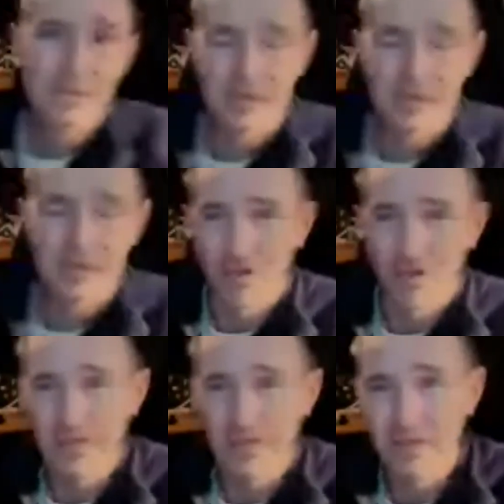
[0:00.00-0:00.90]
a
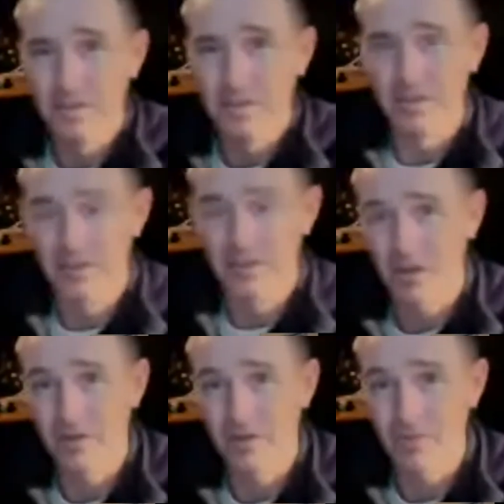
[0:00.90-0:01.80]
minor on the
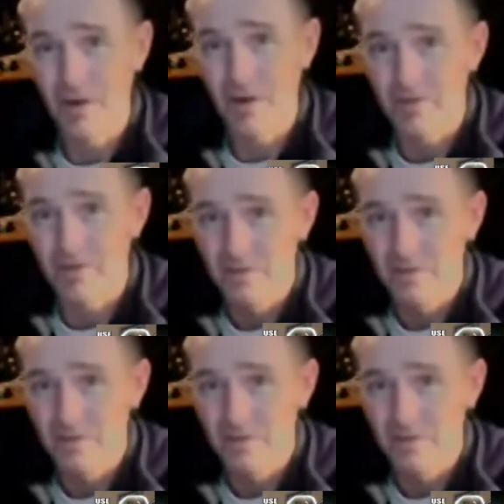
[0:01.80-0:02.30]
side of the road.